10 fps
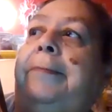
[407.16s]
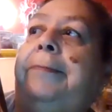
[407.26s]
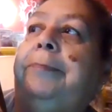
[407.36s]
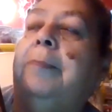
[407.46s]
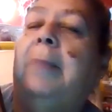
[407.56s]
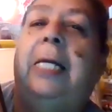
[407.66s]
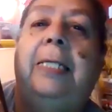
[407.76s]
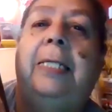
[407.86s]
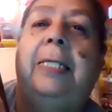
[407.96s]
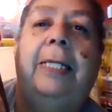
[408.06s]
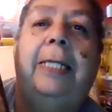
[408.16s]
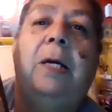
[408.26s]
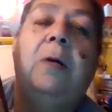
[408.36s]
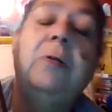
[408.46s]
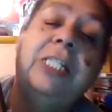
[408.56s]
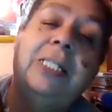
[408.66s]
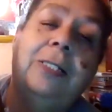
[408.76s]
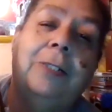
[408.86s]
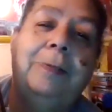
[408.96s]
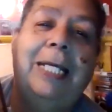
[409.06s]
in the ocean, of course, we
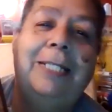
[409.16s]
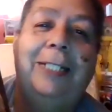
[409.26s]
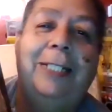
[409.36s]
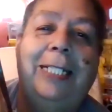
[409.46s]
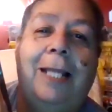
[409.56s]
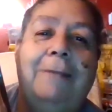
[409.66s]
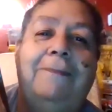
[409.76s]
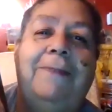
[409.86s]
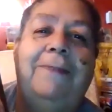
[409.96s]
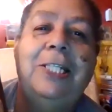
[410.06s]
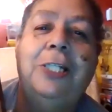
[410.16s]
got to eat a lot of fish,